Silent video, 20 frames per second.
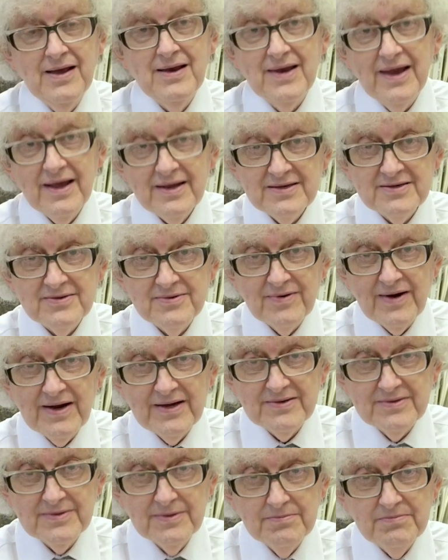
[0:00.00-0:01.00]
a lighter
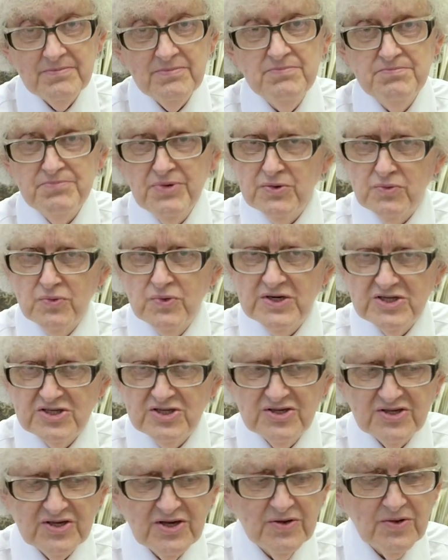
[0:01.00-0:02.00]
atom, but which
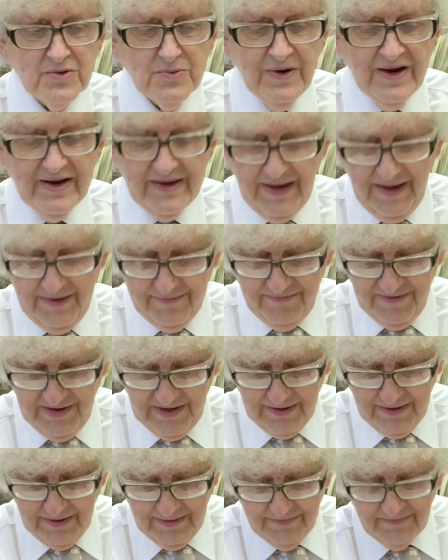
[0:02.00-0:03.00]
is still quite
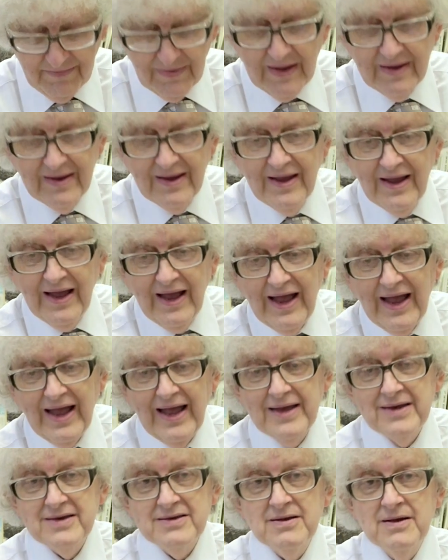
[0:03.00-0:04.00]
heavy,
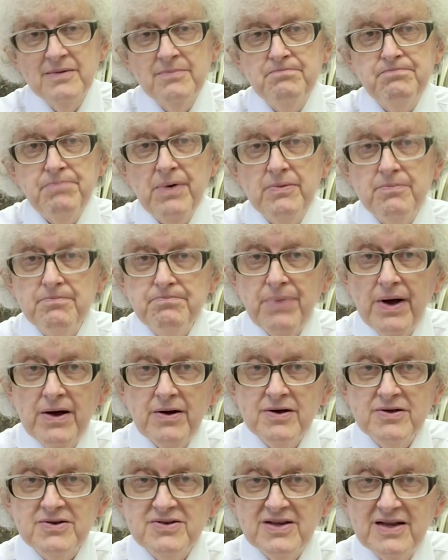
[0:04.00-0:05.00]
and
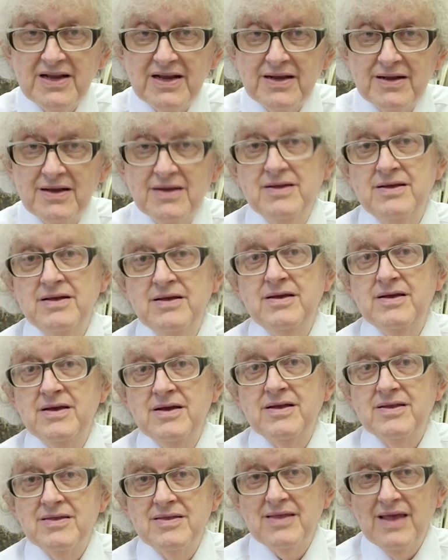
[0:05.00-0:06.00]
bombarding
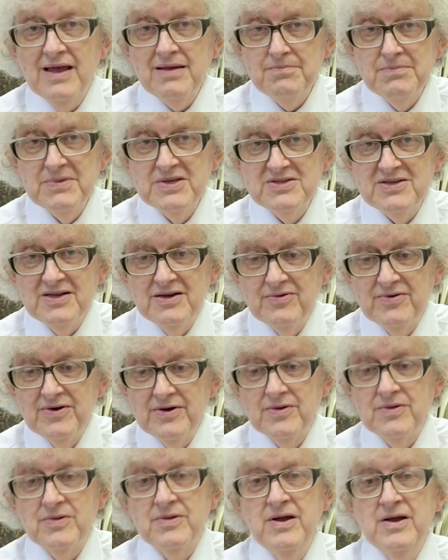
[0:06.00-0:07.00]
that
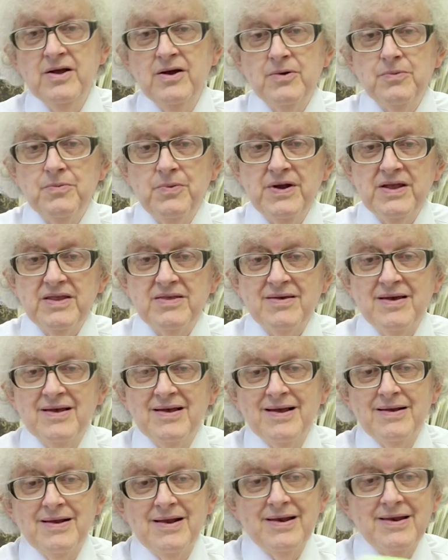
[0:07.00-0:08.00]
material with
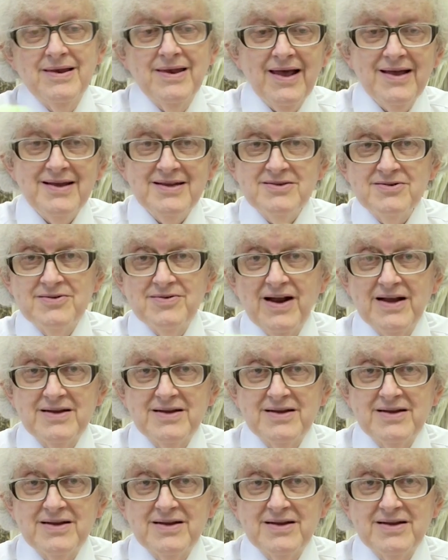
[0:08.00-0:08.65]
lighter